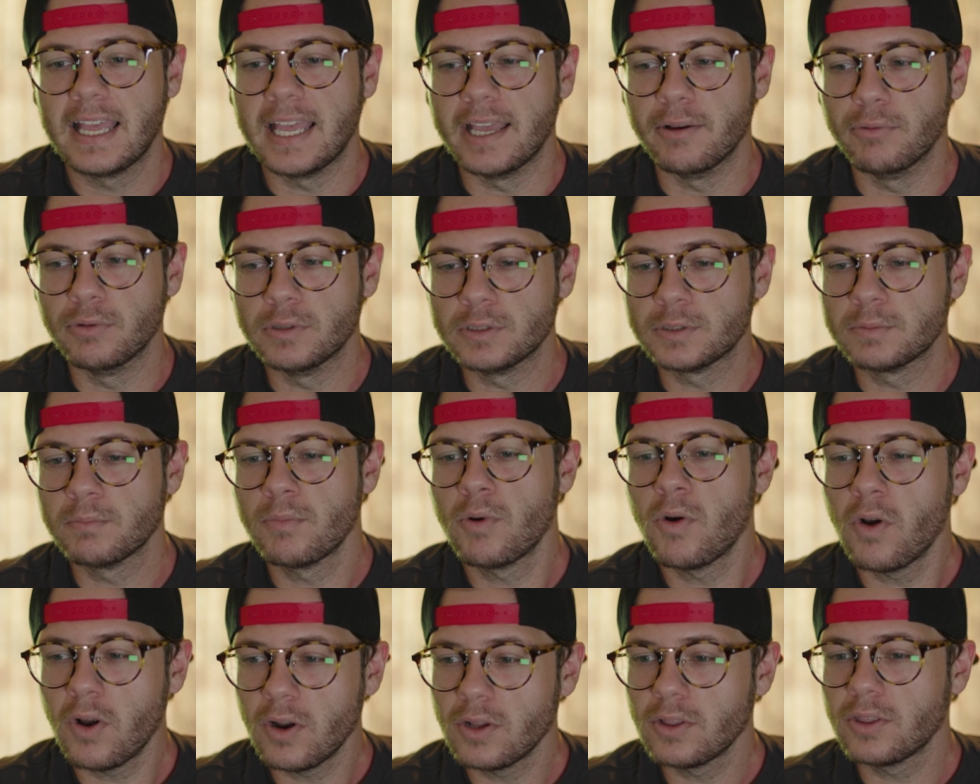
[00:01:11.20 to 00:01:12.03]
It was
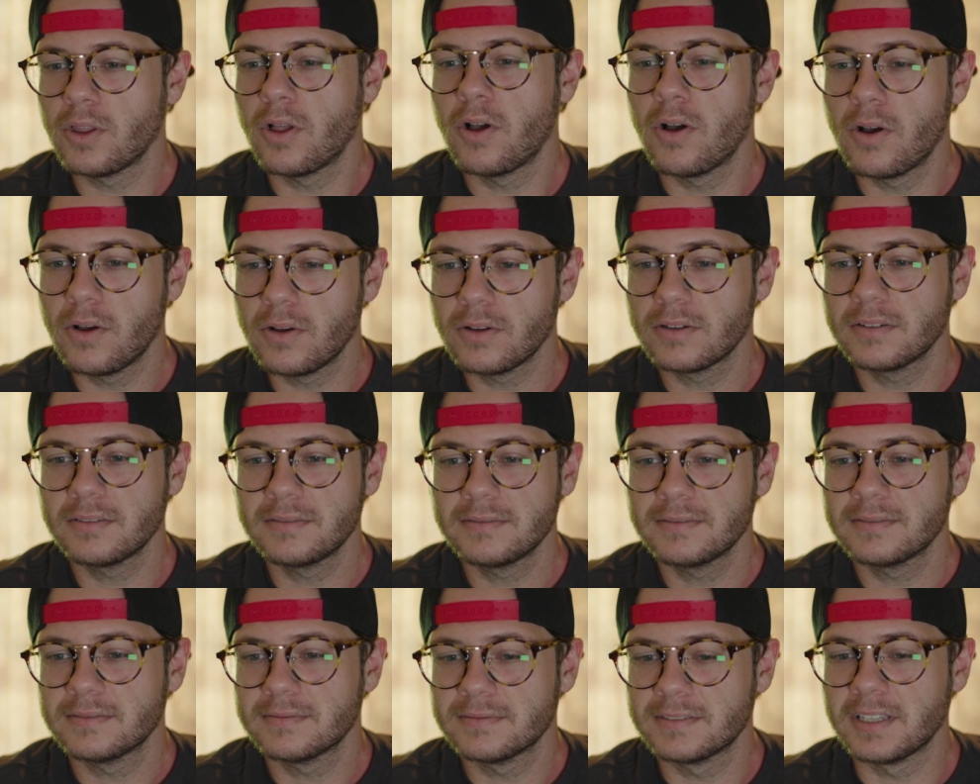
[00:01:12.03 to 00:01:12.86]
more along
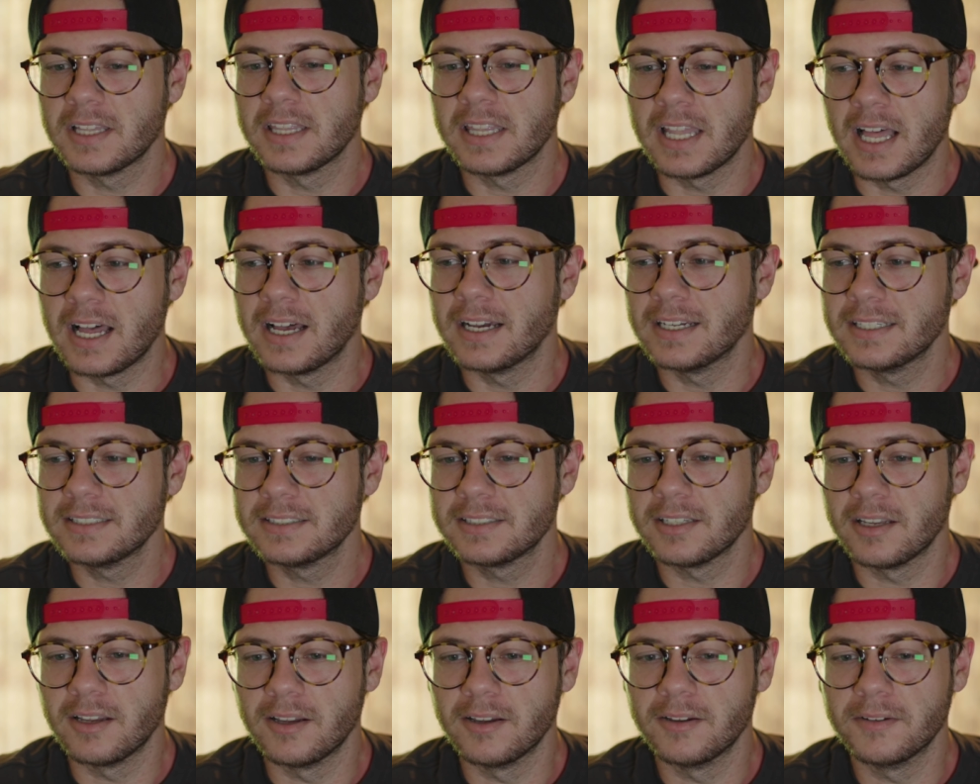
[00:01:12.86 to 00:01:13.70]
the
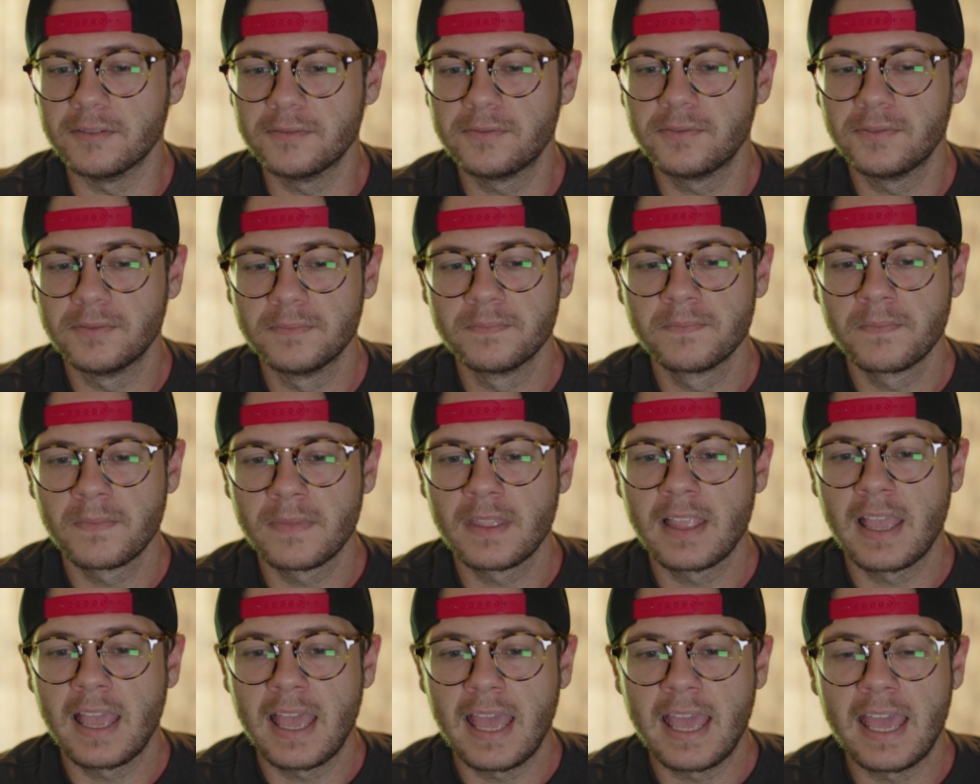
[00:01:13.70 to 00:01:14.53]
lines of
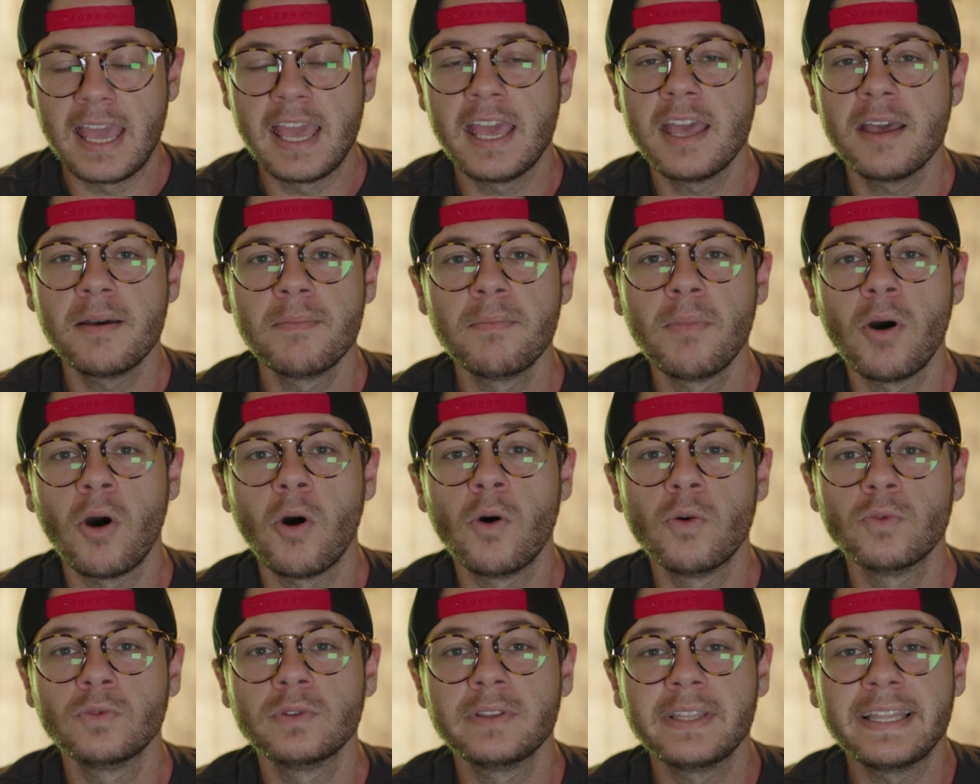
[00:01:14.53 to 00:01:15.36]
him
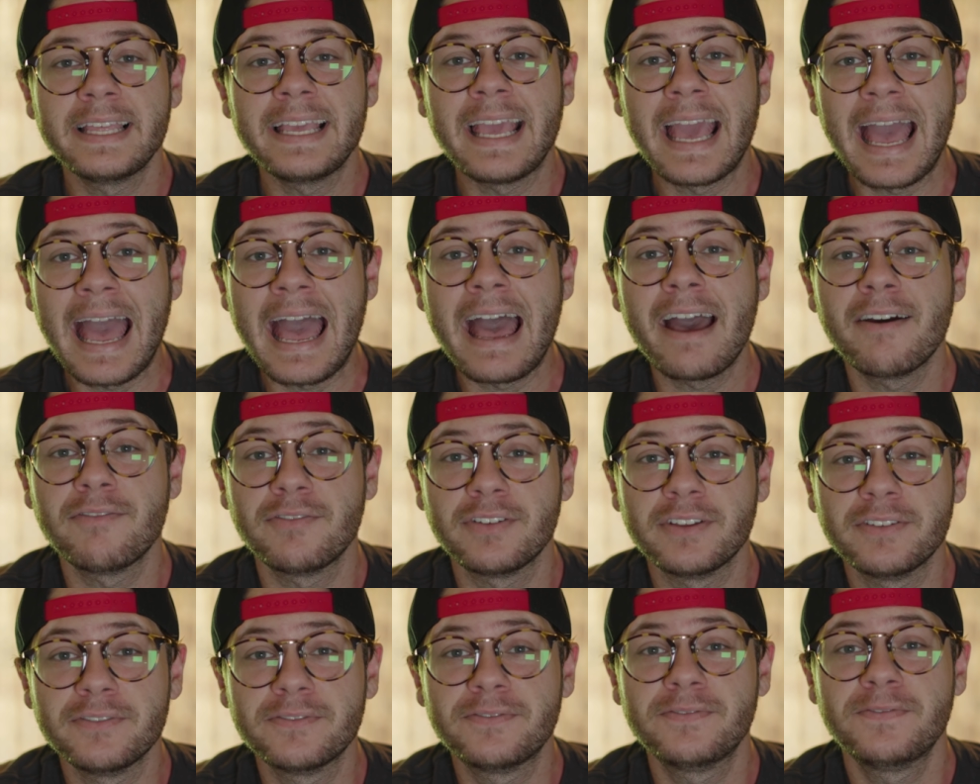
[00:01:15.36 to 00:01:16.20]
only
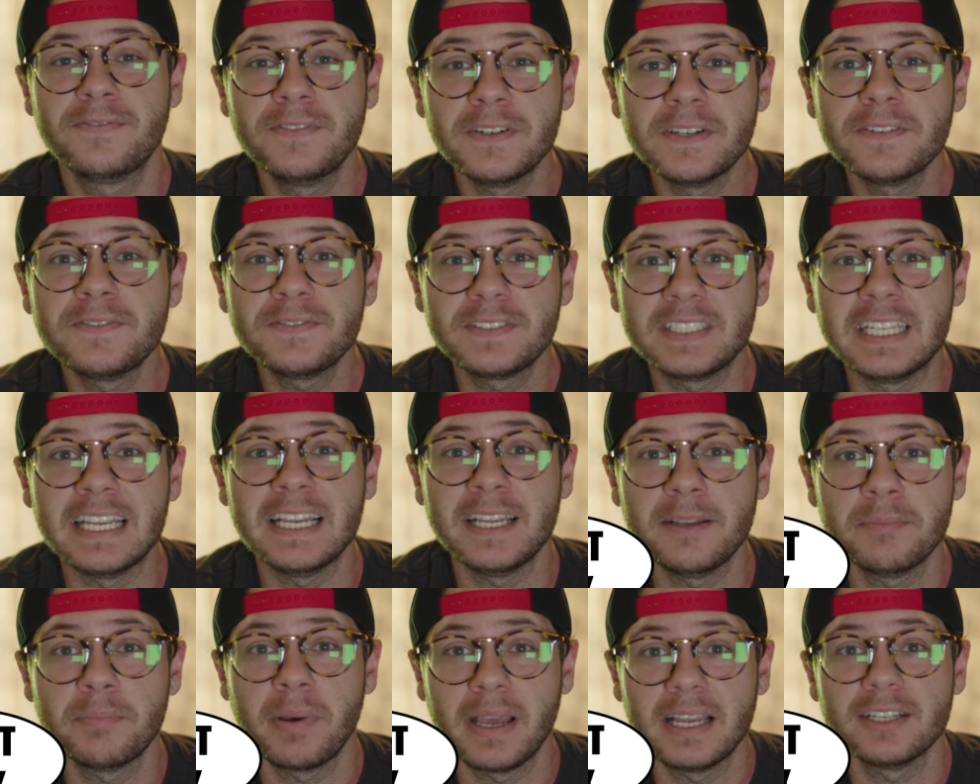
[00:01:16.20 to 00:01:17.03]
having
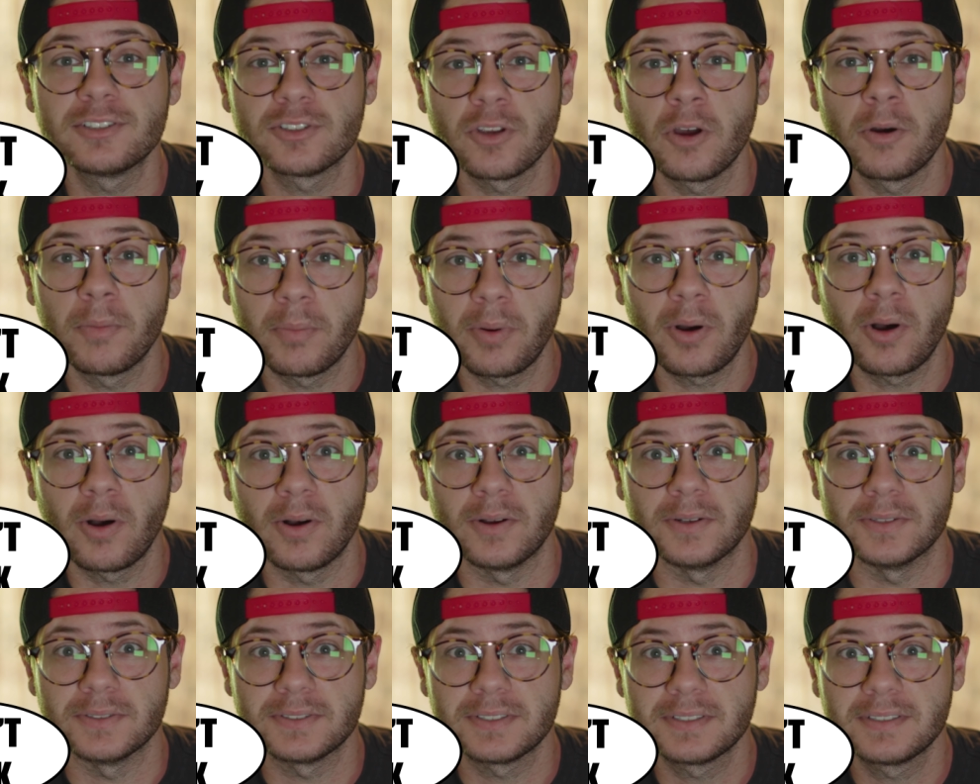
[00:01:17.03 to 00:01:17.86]
15 base on
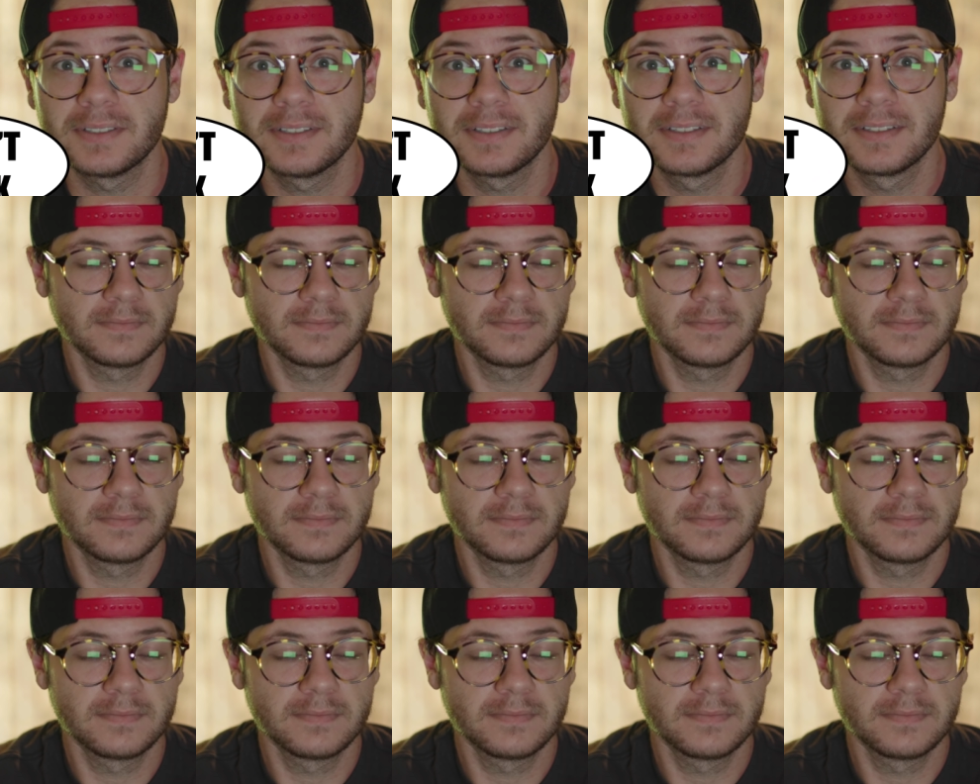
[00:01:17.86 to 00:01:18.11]
balls.